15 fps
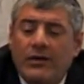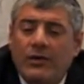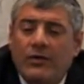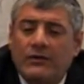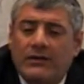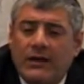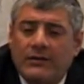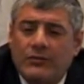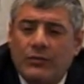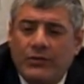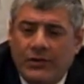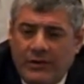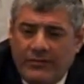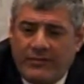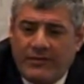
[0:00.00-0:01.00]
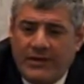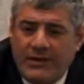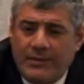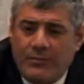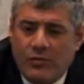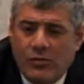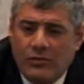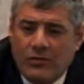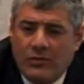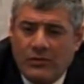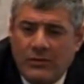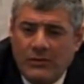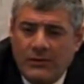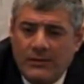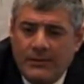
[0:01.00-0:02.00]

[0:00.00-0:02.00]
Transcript: Lo taturu, you understand Hebrew? No.